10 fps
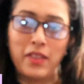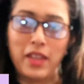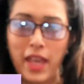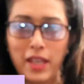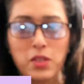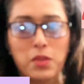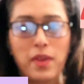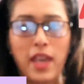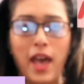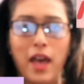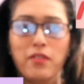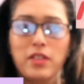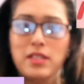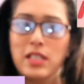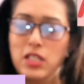The next we have
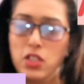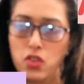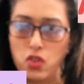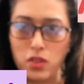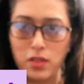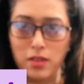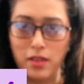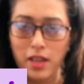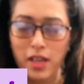is addition.